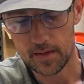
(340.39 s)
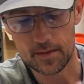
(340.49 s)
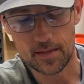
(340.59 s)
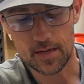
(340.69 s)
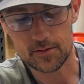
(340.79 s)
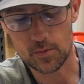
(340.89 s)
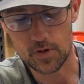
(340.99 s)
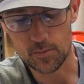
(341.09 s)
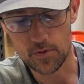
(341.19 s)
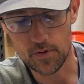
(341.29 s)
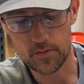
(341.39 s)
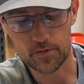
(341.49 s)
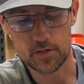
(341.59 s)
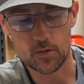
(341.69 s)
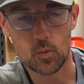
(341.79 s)
Next, we're gonna move over
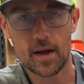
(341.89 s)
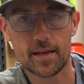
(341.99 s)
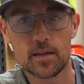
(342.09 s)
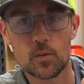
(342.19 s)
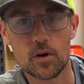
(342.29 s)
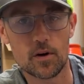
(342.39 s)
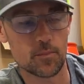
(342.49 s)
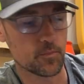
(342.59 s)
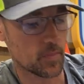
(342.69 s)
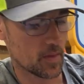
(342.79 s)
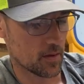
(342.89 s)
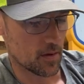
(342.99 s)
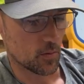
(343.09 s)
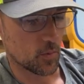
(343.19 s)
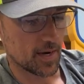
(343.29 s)
to a wacky worm.
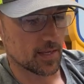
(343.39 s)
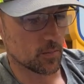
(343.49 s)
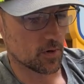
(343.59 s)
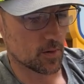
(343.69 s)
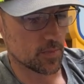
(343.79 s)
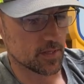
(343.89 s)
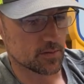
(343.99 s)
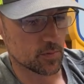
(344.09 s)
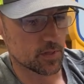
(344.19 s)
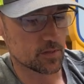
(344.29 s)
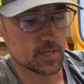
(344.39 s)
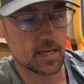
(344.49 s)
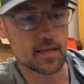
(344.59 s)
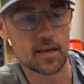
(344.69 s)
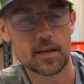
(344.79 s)
Wacky worm is when you
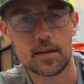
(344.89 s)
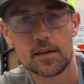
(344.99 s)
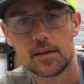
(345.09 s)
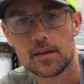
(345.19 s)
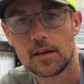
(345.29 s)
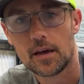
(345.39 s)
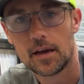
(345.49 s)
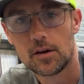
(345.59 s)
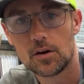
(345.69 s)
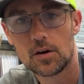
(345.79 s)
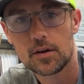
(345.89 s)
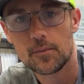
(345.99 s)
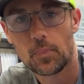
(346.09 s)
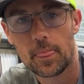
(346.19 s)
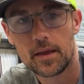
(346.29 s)
take a hook
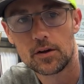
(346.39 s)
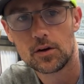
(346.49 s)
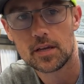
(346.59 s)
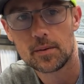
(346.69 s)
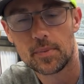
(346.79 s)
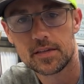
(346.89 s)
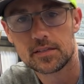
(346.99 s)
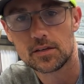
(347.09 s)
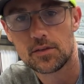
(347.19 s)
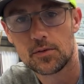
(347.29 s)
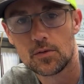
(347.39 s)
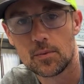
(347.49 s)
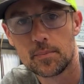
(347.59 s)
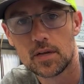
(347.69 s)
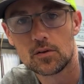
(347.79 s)
and hook it basically through the
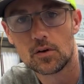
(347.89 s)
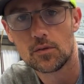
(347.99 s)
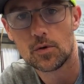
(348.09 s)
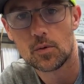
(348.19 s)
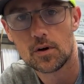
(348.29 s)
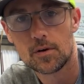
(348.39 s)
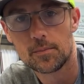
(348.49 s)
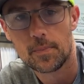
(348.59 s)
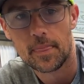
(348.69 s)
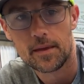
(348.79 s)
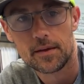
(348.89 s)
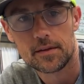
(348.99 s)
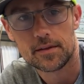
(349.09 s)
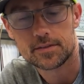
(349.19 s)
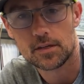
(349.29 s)
middle of the worm.
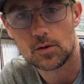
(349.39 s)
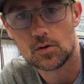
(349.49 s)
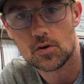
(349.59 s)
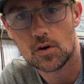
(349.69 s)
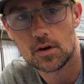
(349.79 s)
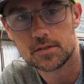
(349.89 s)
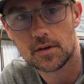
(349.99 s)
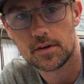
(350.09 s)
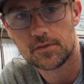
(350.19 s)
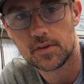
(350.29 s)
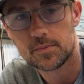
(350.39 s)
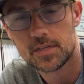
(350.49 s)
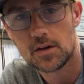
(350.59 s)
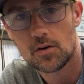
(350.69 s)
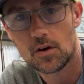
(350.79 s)
That's a little crossover, a
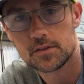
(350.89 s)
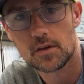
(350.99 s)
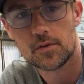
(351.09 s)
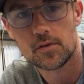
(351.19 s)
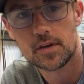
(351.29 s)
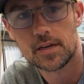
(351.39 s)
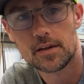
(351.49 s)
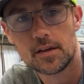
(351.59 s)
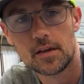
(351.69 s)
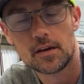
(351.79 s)
VMC crossover ring.